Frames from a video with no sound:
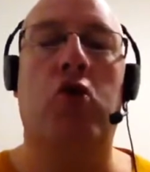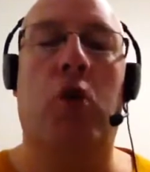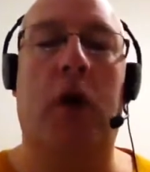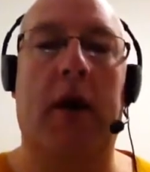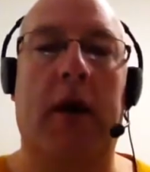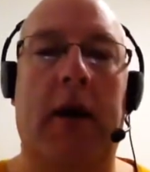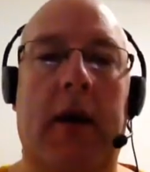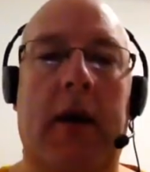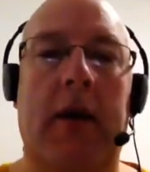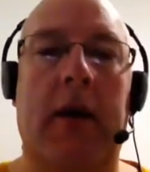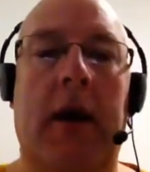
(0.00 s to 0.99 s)
work.
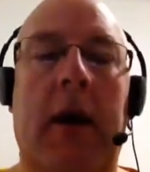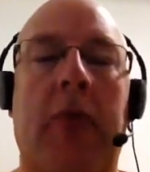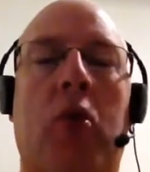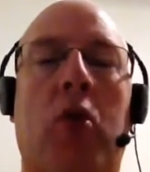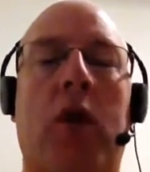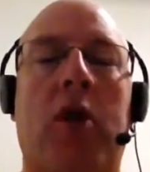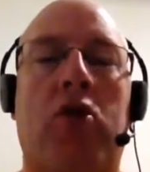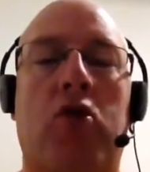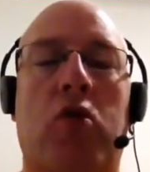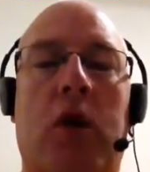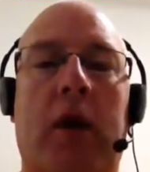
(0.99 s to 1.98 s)
I'm going
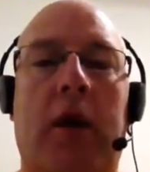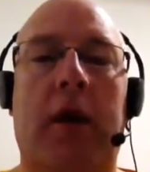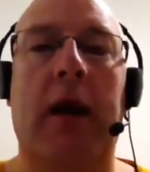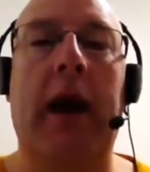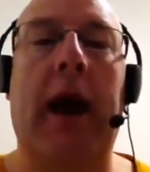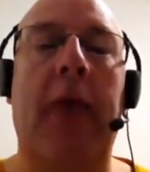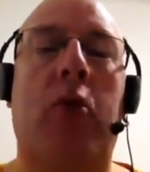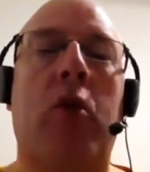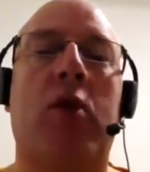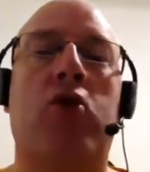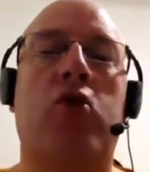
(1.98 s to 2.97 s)
to work. I'm
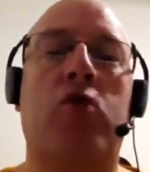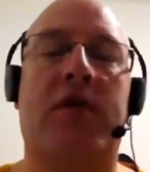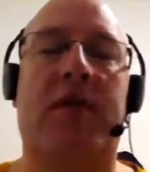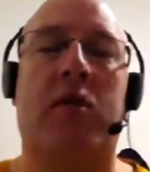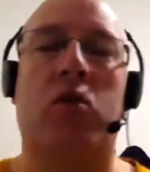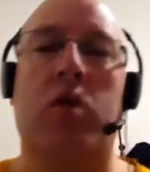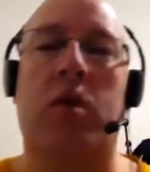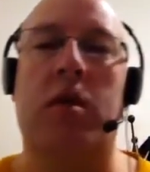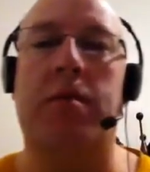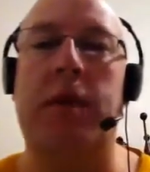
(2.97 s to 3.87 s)
going to school.